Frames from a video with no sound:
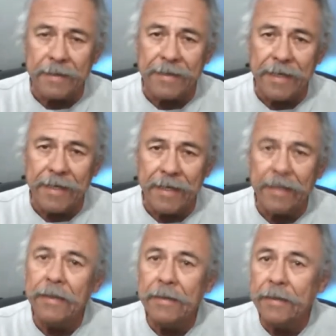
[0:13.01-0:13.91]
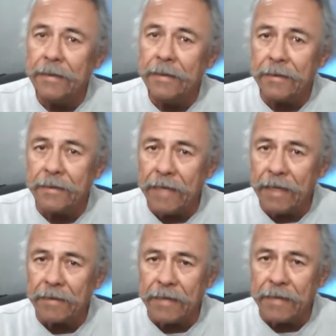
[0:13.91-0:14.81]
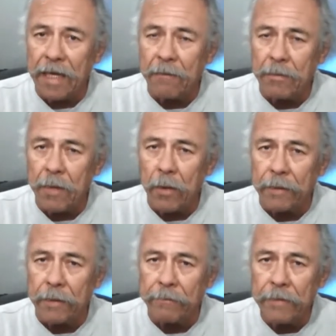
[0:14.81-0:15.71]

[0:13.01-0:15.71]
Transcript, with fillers: today in downtown Pomona.